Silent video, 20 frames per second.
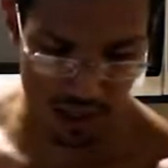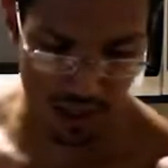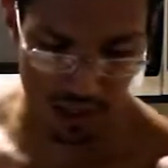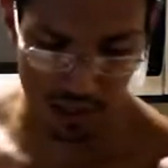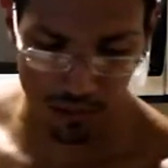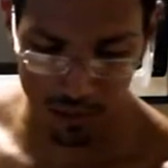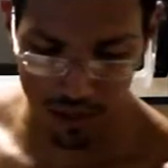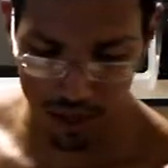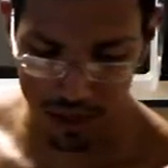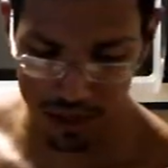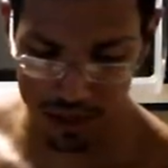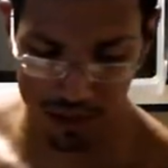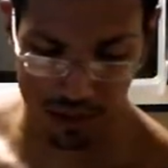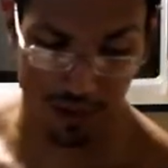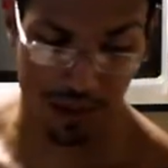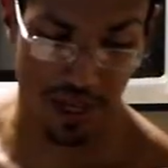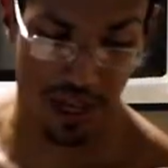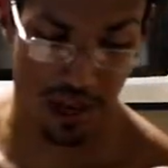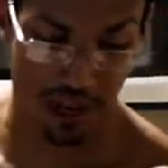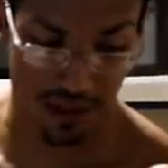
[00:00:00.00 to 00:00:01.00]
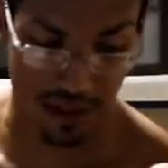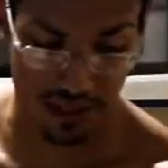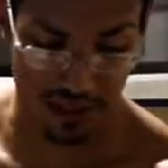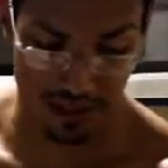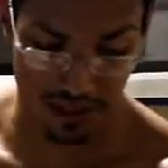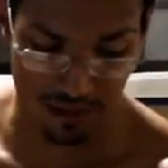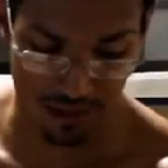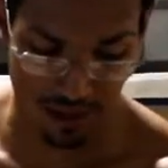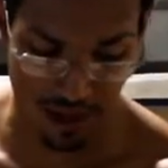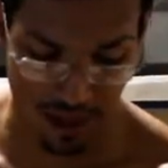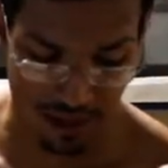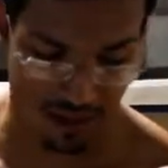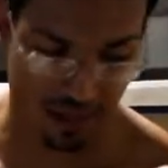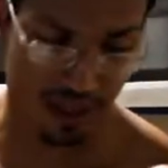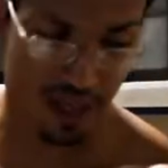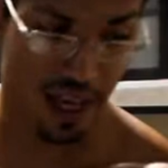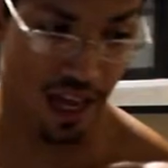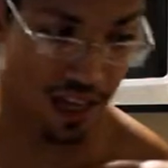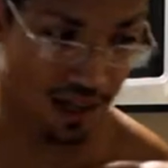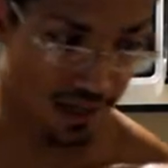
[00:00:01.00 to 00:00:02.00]
going to weigh this one out because this one
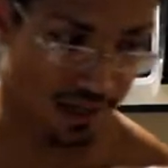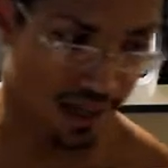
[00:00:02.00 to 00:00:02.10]
actually has